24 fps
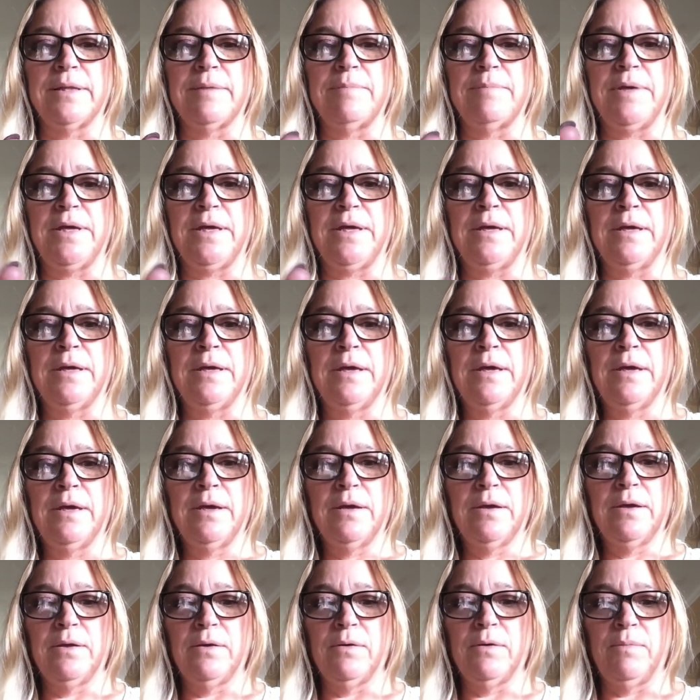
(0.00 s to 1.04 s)
Let me
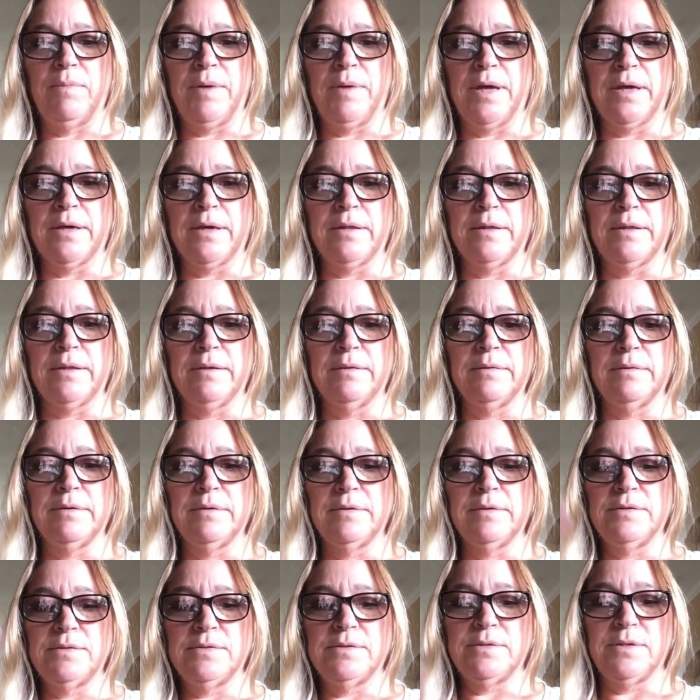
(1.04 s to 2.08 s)
go back
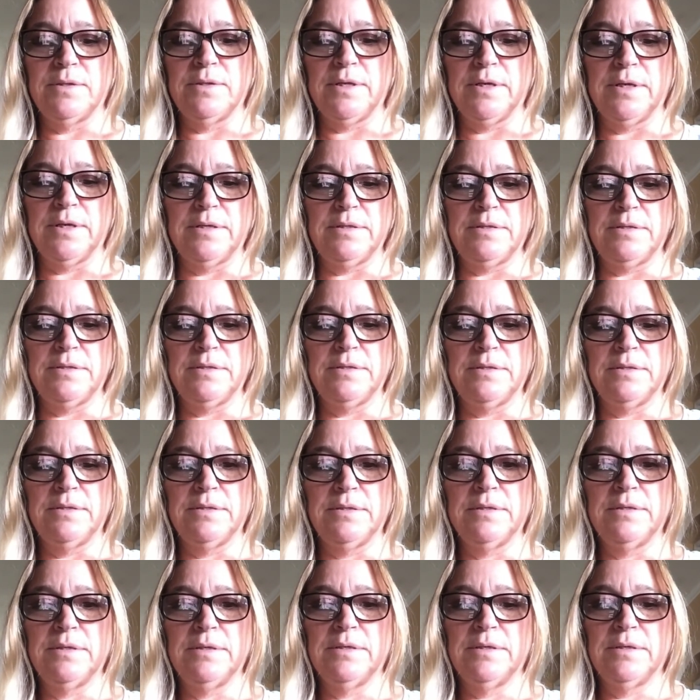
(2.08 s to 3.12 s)
so that
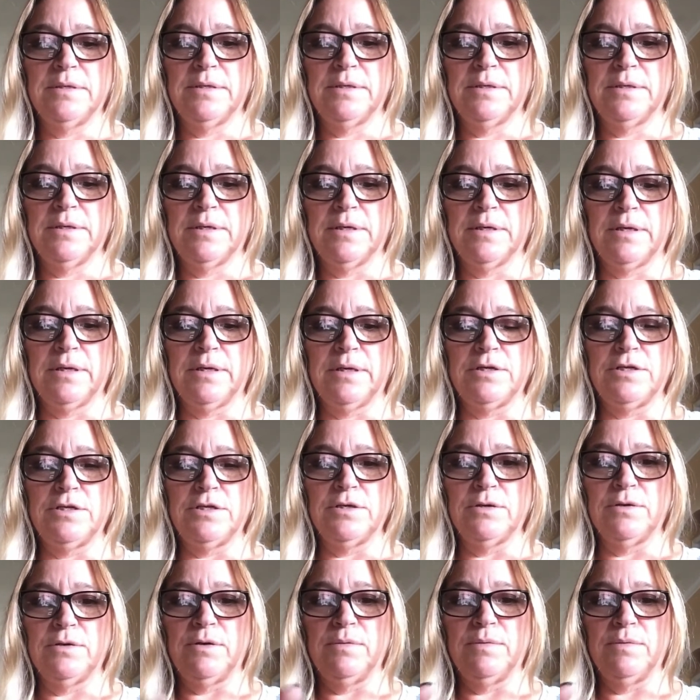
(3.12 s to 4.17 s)
I can
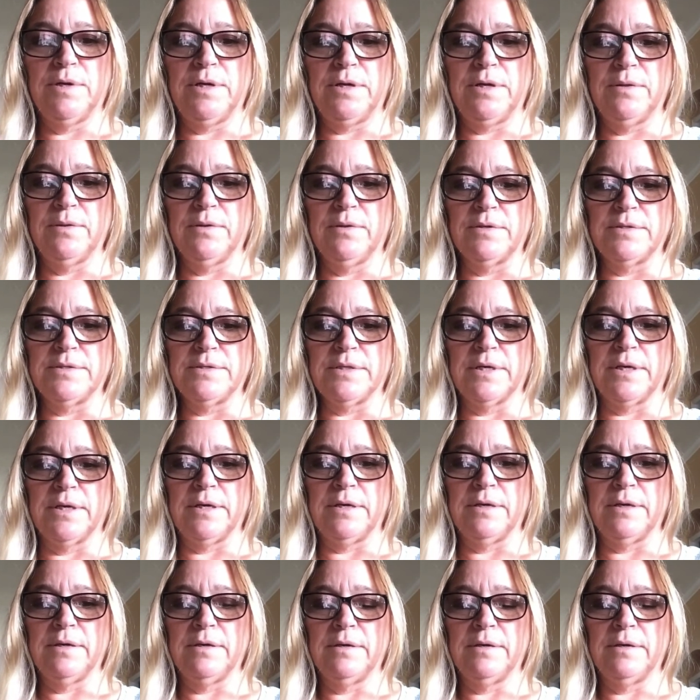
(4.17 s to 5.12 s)
show you what it looks like.